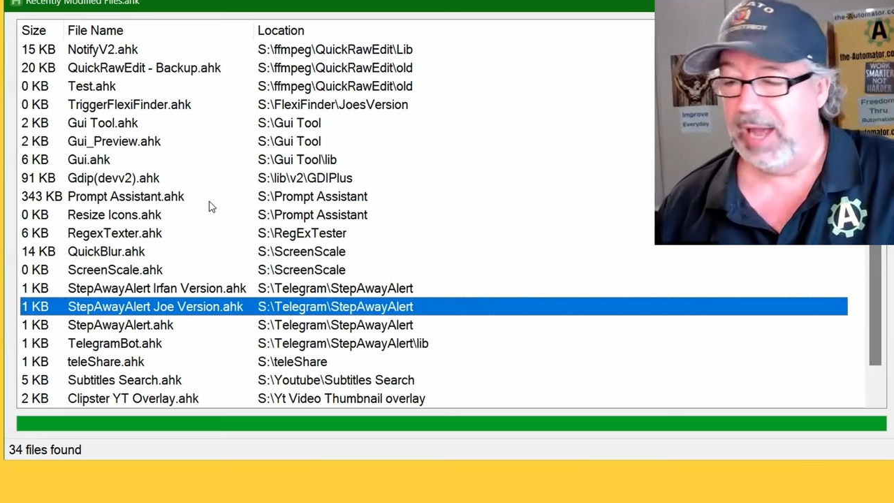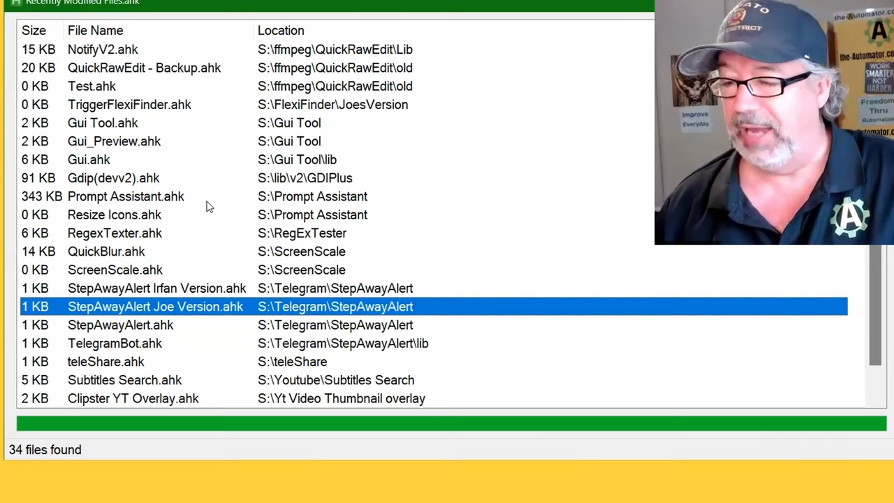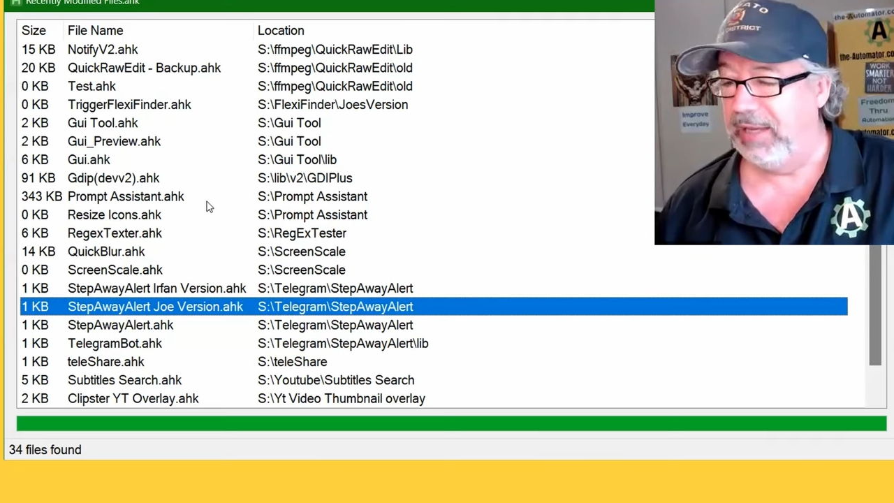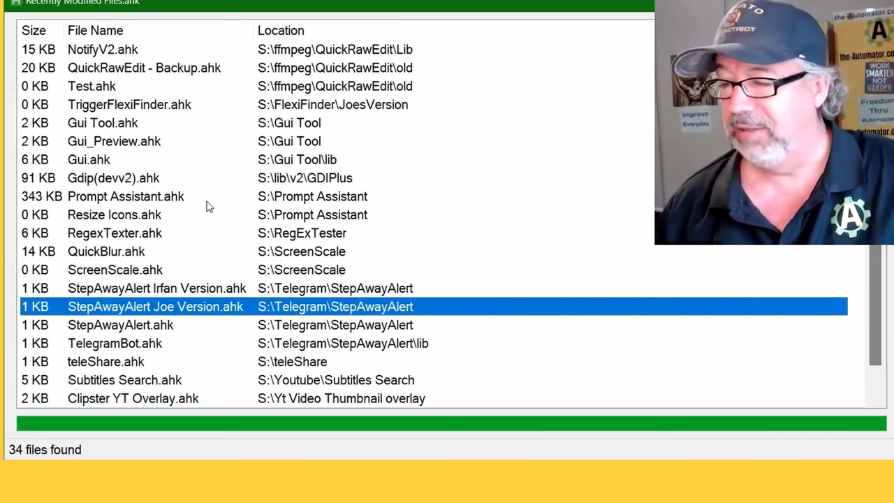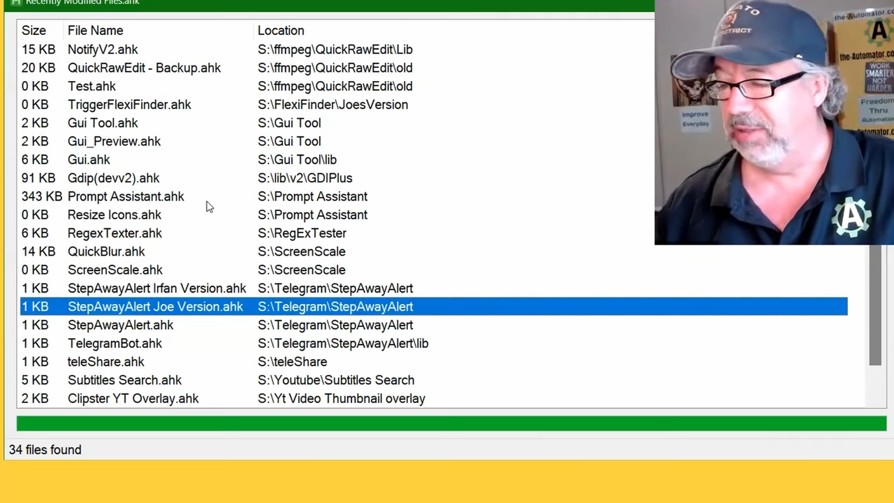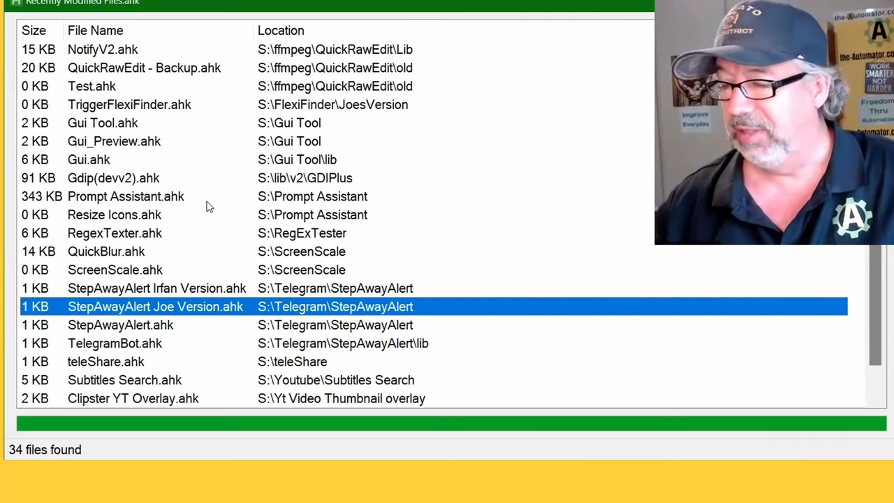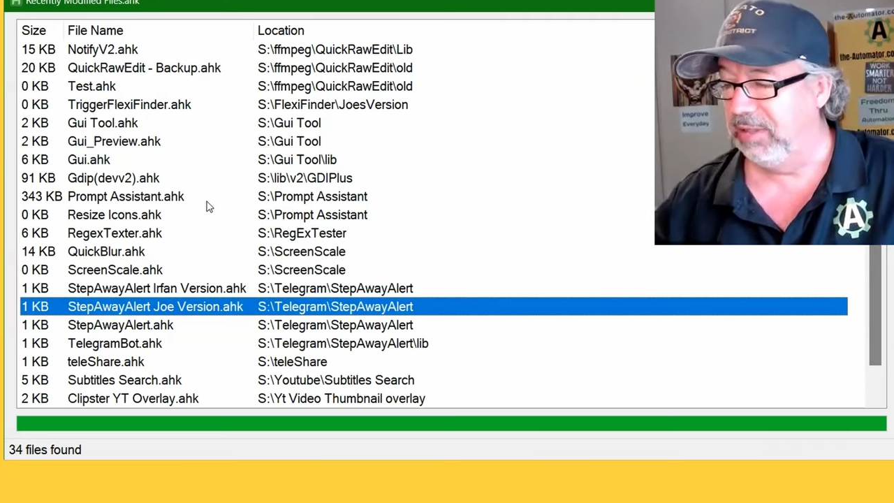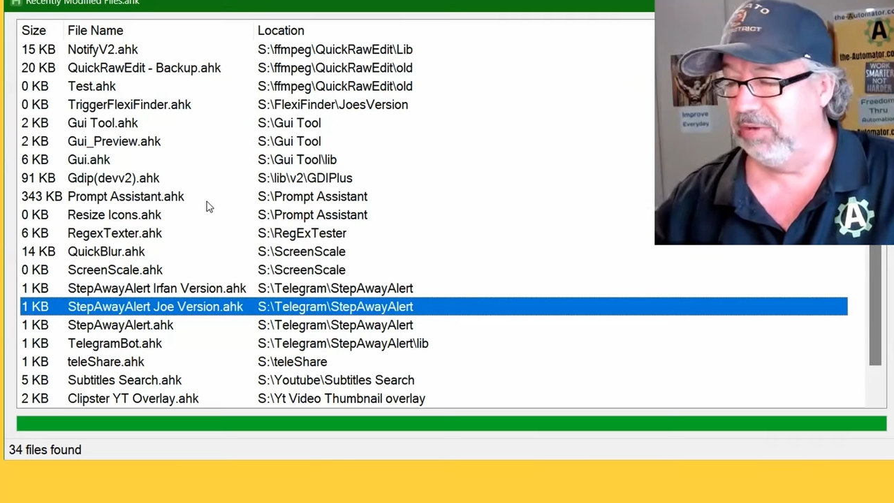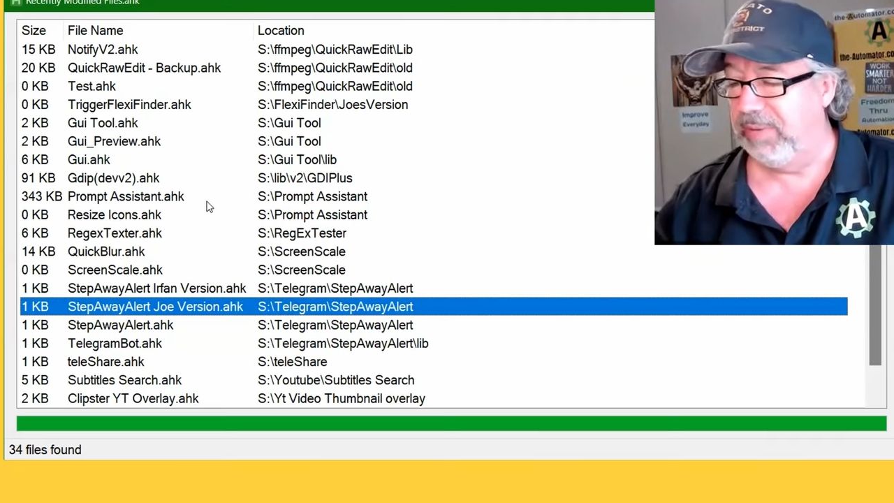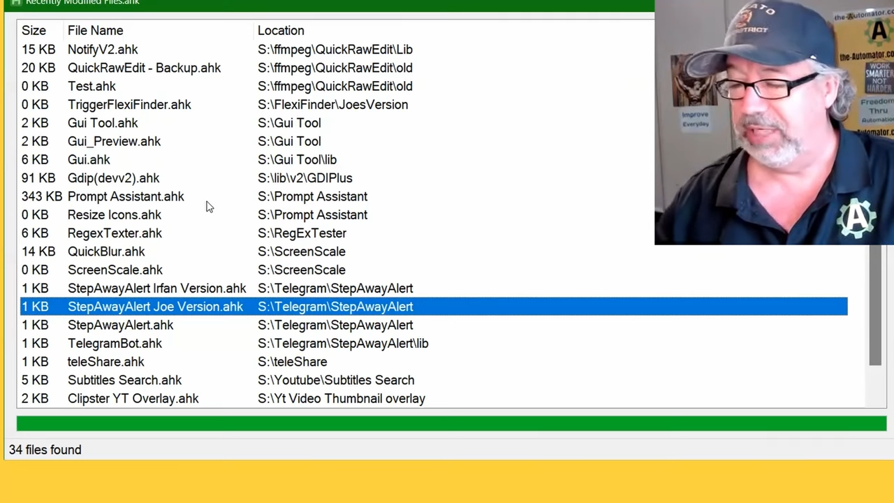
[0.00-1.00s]
I use
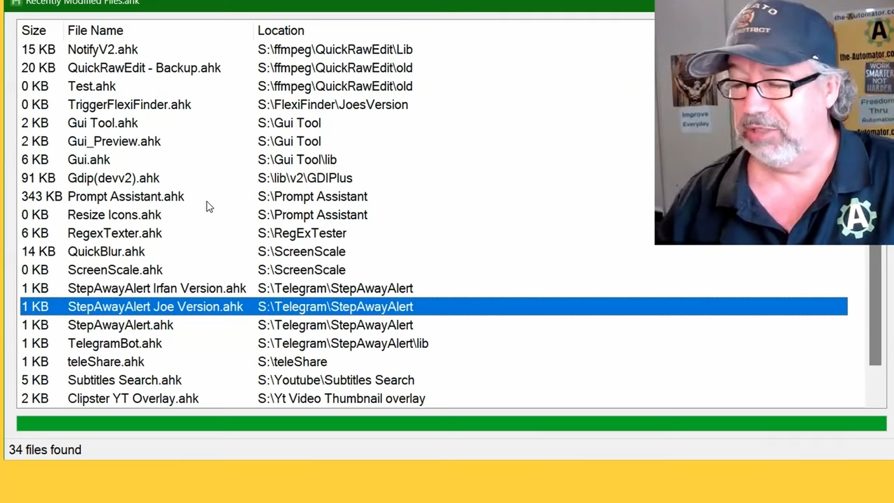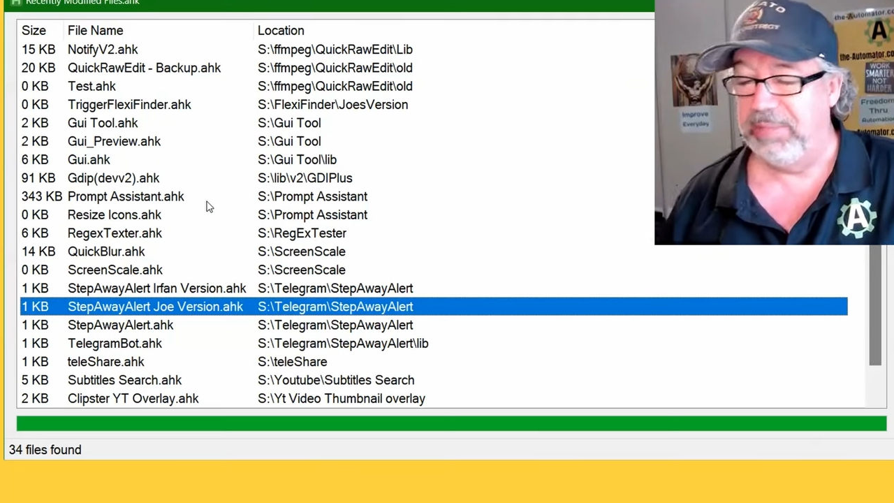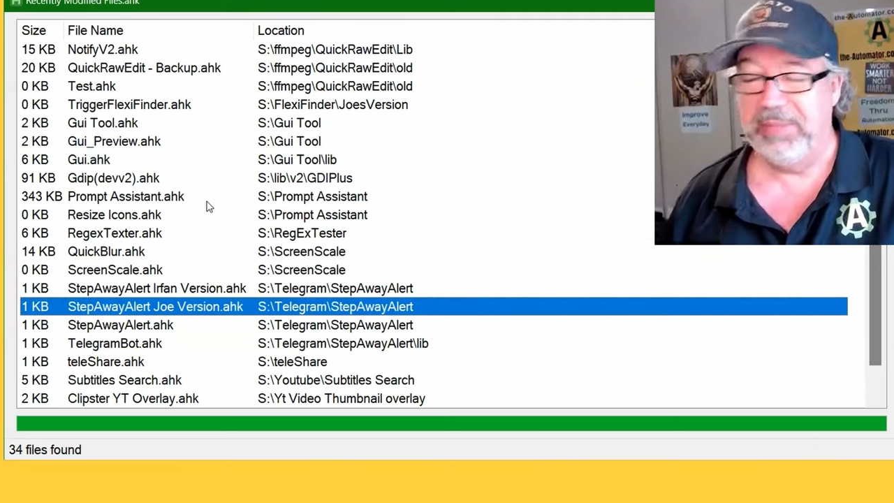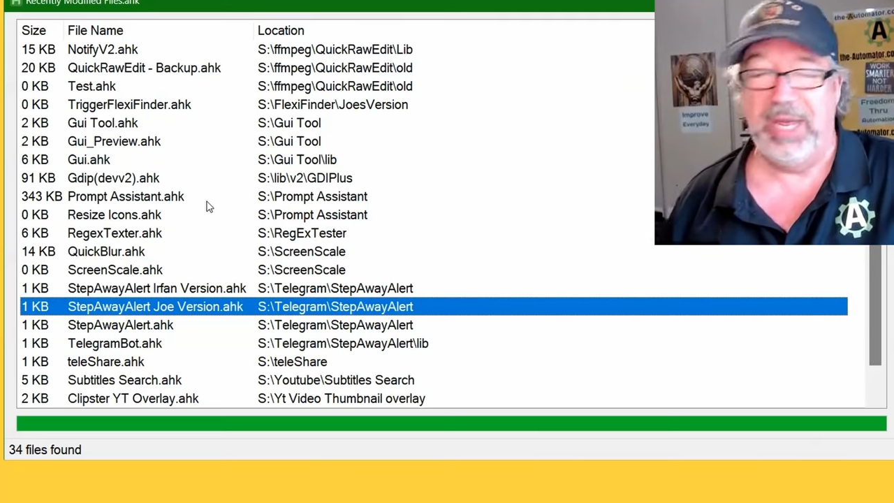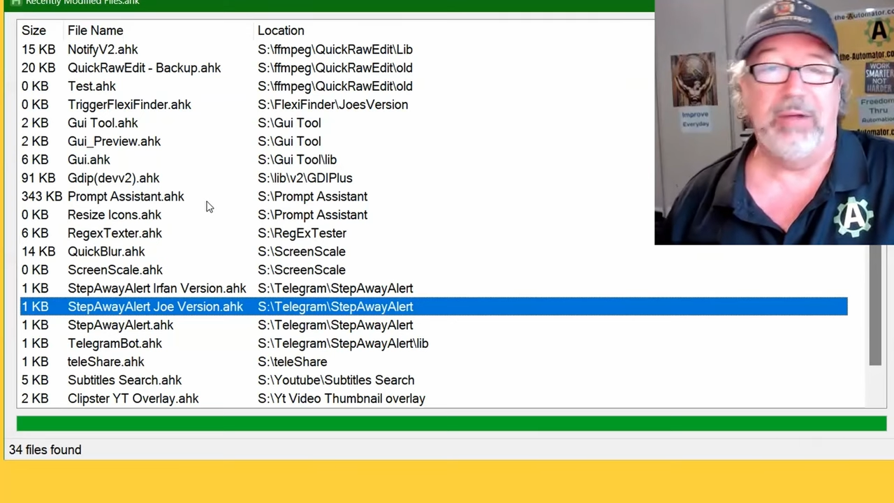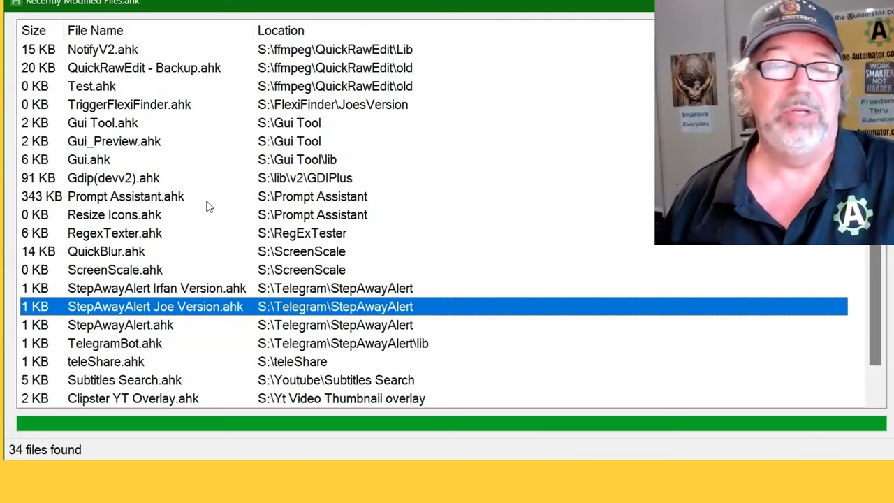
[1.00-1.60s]
it with my stream deck,